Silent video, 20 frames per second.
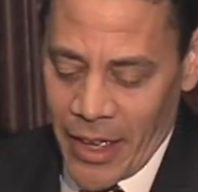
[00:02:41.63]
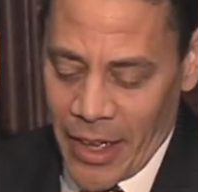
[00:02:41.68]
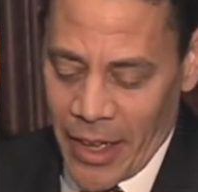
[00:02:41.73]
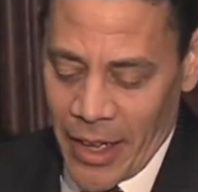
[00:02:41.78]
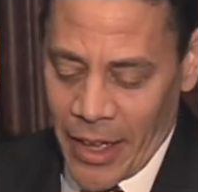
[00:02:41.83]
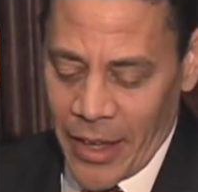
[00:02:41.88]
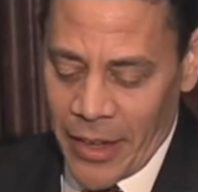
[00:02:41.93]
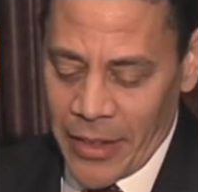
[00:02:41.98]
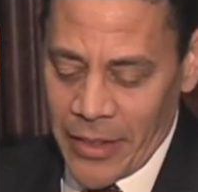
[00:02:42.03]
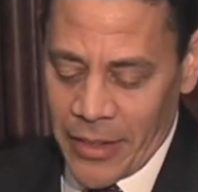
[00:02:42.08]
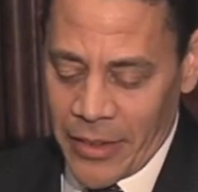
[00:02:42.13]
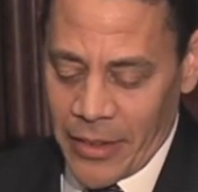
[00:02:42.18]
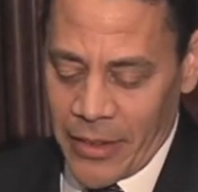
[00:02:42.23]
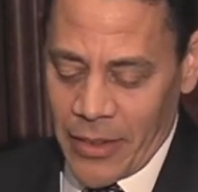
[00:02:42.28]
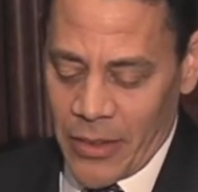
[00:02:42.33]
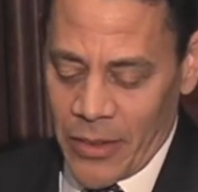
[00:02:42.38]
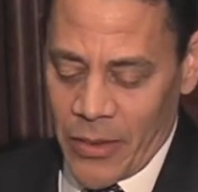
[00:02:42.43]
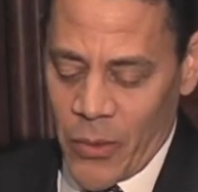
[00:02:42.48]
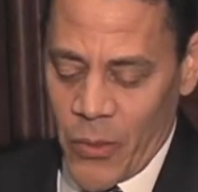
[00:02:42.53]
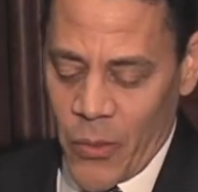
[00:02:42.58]
And
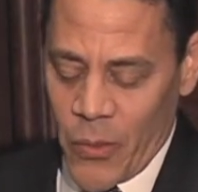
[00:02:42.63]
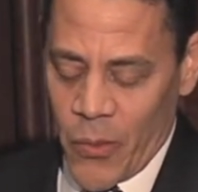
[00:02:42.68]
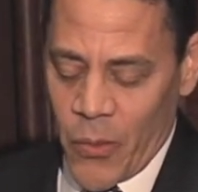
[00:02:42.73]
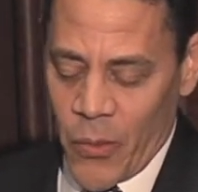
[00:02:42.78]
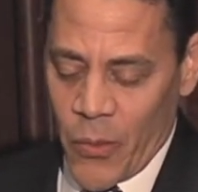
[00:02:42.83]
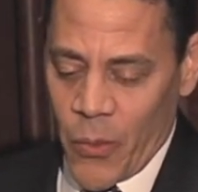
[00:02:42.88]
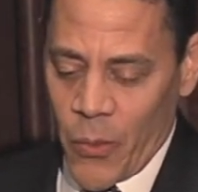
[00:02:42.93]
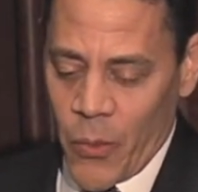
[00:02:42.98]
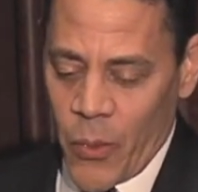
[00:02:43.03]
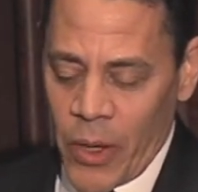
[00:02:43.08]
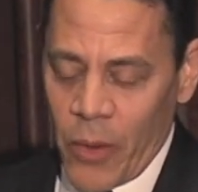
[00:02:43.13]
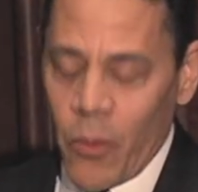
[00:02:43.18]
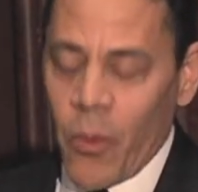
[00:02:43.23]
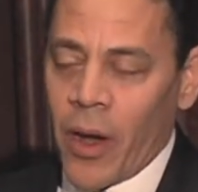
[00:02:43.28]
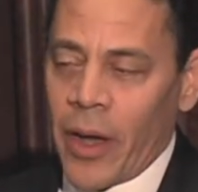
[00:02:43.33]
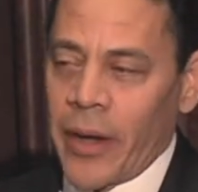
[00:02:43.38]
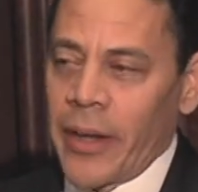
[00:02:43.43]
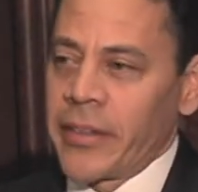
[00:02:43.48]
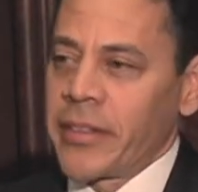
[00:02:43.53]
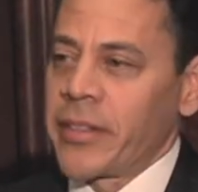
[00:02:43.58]
we
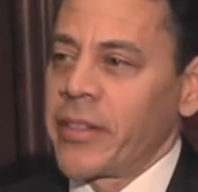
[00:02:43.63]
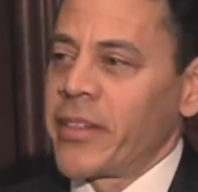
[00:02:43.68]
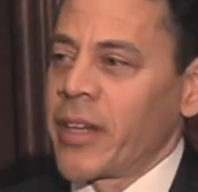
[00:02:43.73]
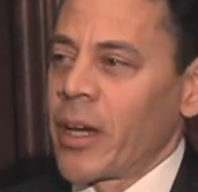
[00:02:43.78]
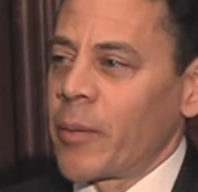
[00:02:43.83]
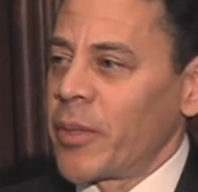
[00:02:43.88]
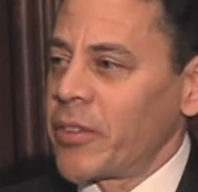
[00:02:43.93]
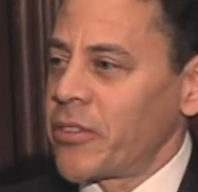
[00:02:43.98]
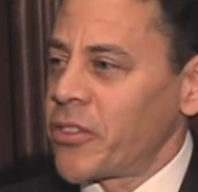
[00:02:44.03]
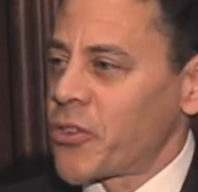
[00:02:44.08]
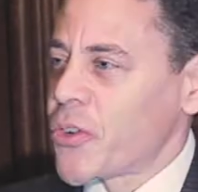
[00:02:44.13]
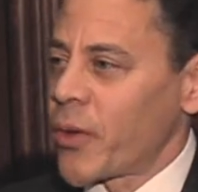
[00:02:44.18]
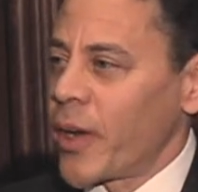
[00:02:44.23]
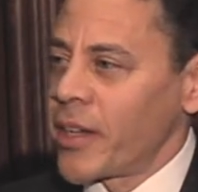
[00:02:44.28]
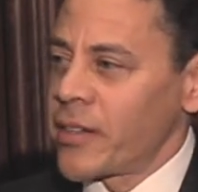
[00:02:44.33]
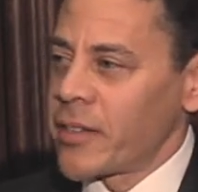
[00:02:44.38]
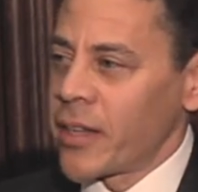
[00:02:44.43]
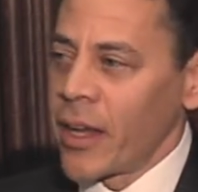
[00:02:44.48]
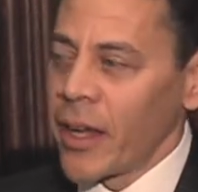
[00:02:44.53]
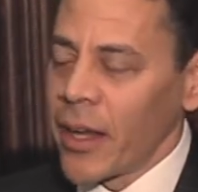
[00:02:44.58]
wanted to
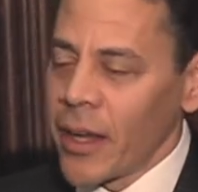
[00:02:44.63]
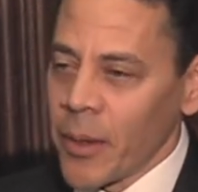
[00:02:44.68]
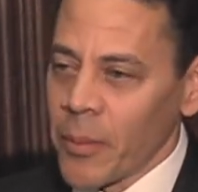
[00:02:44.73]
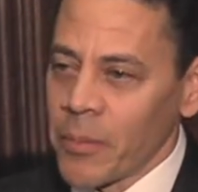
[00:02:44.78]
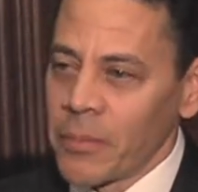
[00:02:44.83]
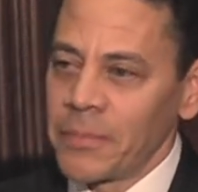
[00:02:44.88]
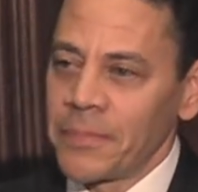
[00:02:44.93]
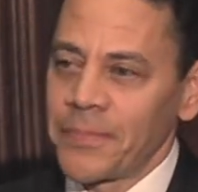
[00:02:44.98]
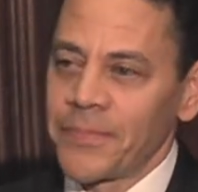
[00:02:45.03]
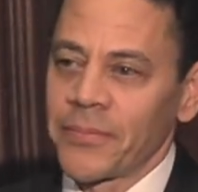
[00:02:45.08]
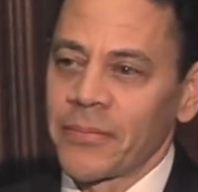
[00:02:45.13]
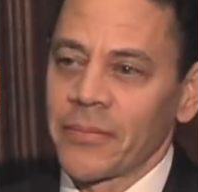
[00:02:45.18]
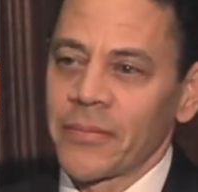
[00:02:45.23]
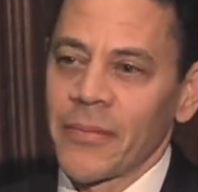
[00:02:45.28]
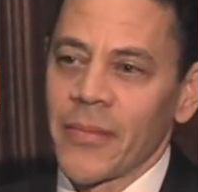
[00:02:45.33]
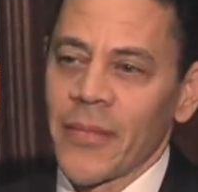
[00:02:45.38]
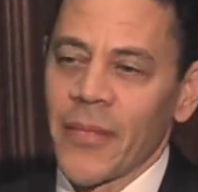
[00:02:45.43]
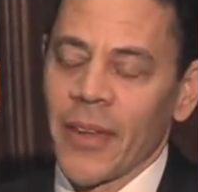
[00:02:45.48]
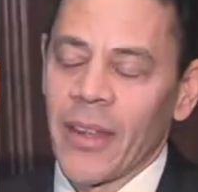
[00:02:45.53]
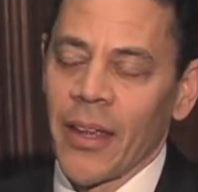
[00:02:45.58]
demonstrate to him
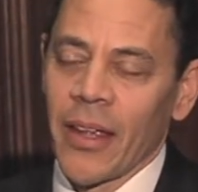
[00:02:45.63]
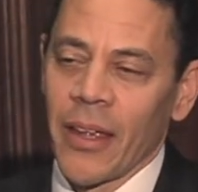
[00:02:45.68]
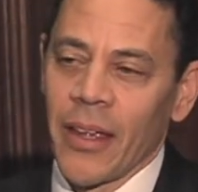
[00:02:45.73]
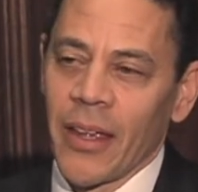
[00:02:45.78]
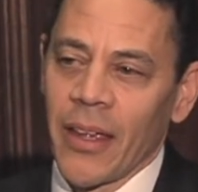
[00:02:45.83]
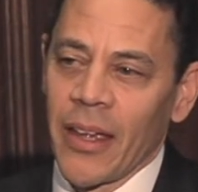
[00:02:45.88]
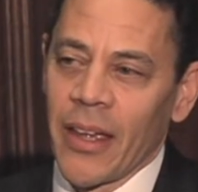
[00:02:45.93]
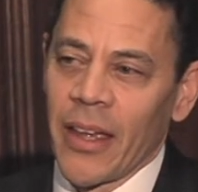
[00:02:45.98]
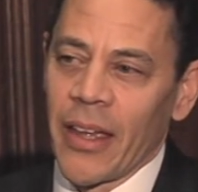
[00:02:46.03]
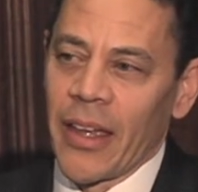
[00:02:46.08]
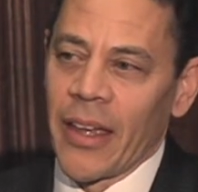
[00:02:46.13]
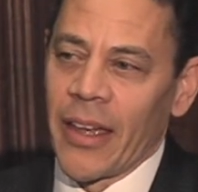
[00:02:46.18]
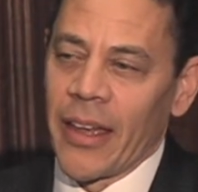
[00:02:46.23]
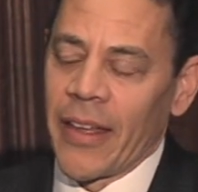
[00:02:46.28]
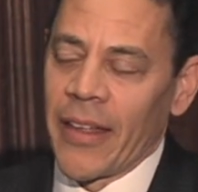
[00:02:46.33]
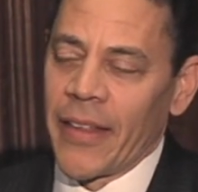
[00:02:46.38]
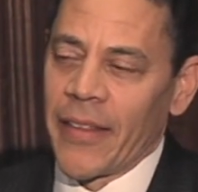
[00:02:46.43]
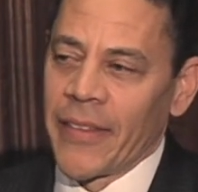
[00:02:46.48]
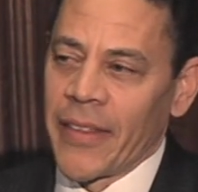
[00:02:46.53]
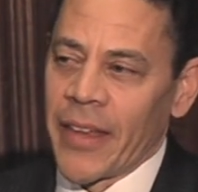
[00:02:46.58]

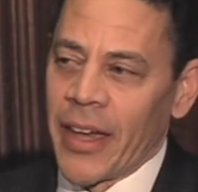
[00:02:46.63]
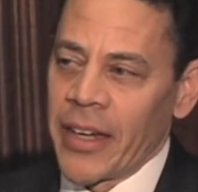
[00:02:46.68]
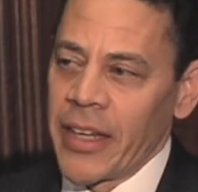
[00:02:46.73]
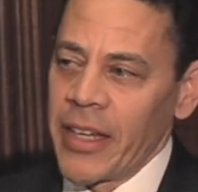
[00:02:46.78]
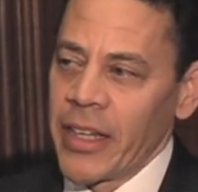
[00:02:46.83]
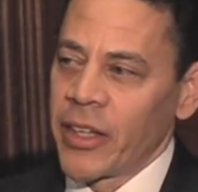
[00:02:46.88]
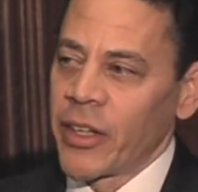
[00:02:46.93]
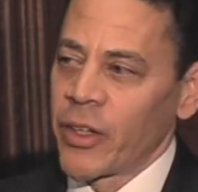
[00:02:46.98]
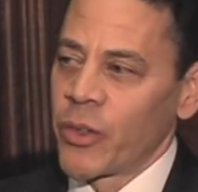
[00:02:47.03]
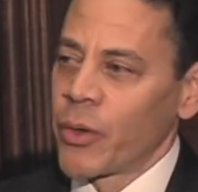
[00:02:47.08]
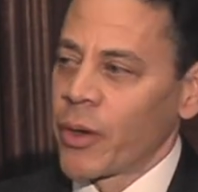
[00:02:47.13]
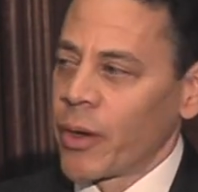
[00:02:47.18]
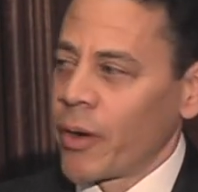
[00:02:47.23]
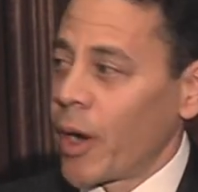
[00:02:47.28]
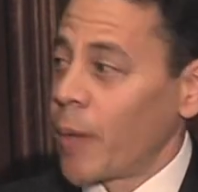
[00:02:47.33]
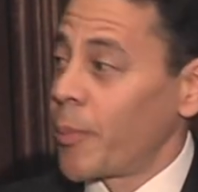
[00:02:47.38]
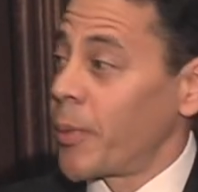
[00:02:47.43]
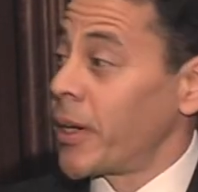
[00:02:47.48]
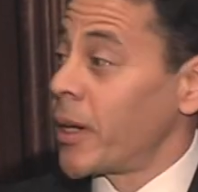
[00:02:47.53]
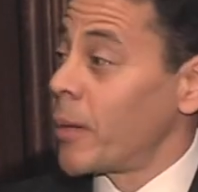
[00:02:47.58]
that he could grow
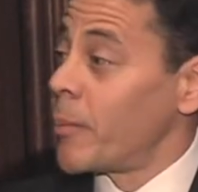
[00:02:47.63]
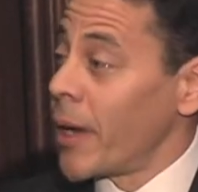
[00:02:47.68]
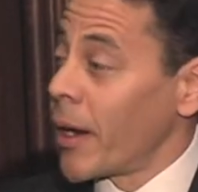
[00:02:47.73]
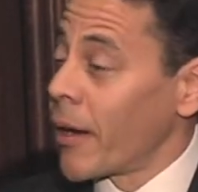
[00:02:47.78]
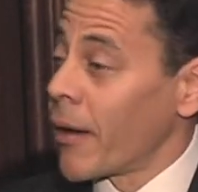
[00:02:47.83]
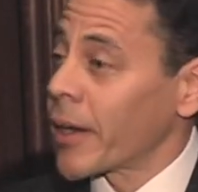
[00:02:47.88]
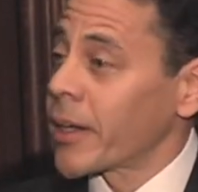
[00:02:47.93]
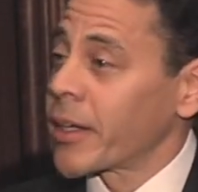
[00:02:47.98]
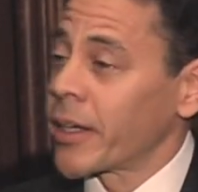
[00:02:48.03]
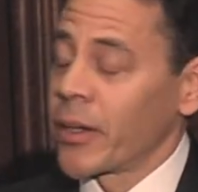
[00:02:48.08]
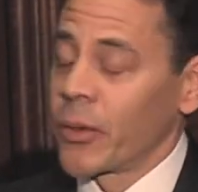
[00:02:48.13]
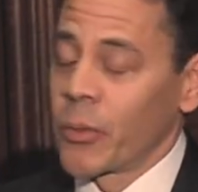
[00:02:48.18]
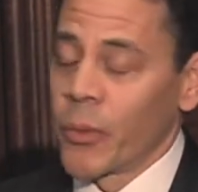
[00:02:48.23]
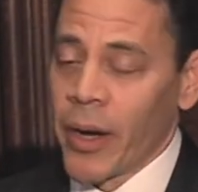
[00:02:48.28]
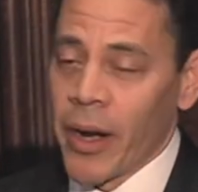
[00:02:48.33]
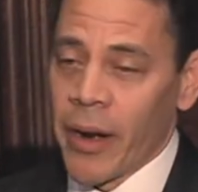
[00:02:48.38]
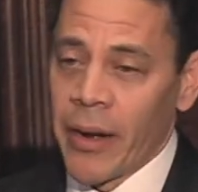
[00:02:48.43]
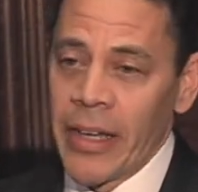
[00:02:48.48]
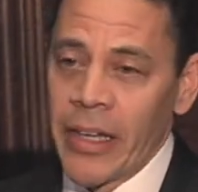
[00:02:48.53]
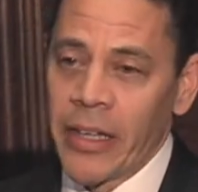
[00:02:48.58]
up in America
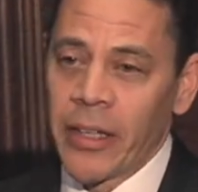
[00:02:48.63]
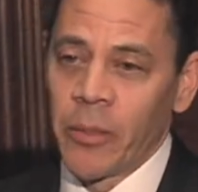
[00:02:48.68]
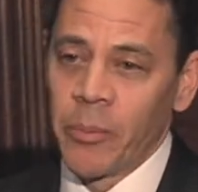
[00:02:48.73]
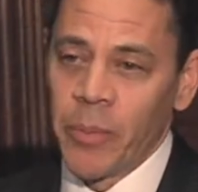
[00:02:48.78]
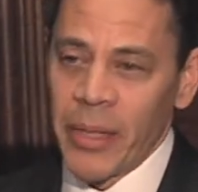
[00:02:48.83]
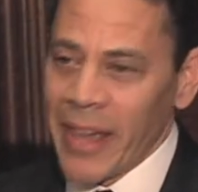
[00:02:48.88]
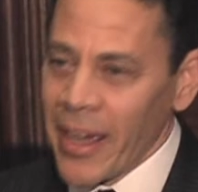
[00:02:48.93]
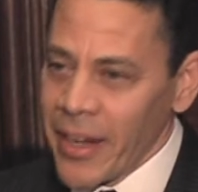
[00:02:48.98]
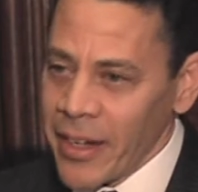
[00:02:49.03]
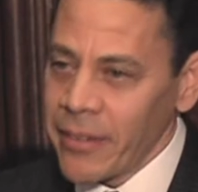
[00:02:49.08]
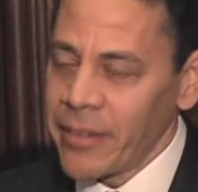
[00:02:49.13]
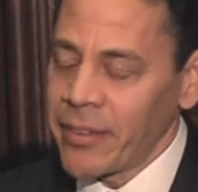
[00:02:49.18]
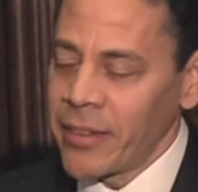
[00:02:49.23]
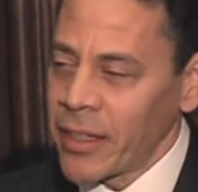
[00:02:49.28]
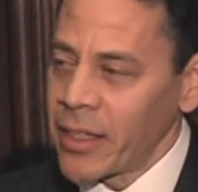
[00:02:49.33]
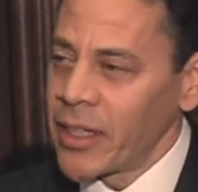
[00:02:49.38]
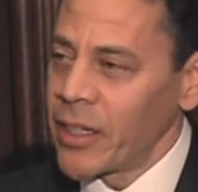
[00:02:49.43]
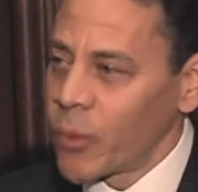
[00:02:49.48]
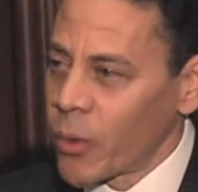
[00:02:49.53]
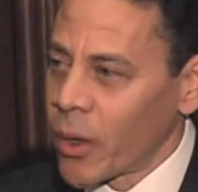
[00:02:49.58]
where he could be
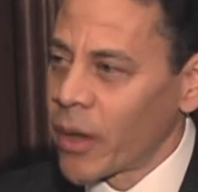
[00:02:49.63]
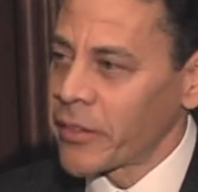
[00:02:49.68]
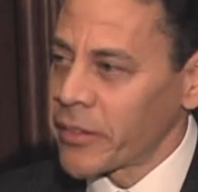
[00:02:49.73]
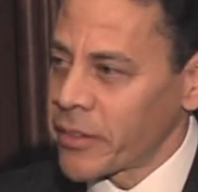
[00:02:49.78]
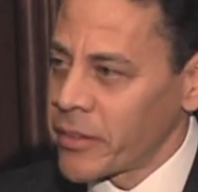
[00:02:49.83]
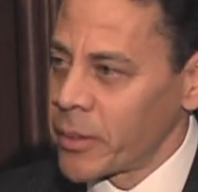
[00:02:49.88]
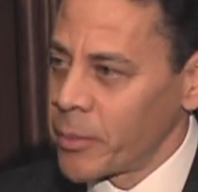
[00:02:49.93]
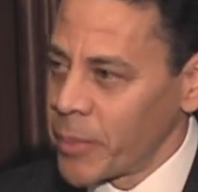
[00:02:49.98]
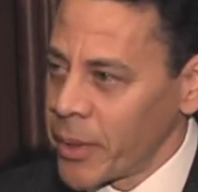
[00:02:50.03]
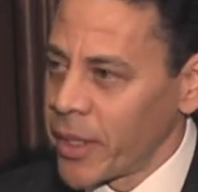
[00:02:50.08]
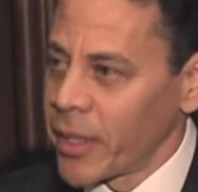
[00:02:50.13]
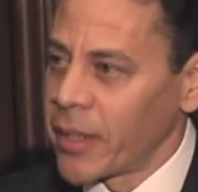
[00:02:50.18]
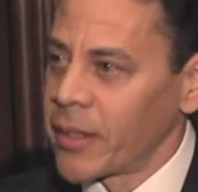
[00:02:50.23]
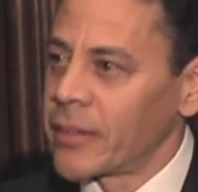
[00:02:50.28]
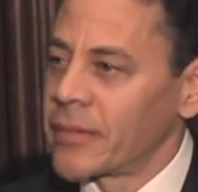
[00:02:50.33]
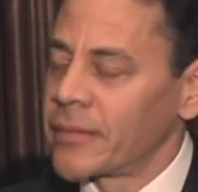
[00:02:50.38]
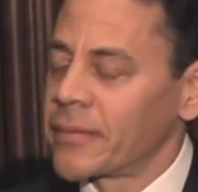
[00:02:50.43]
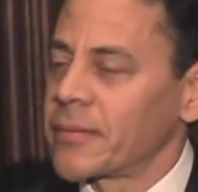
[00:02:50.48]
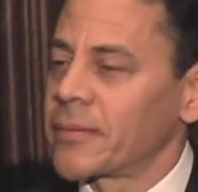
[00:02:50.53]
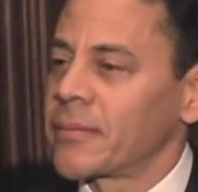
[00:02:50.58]
anything he wants to be.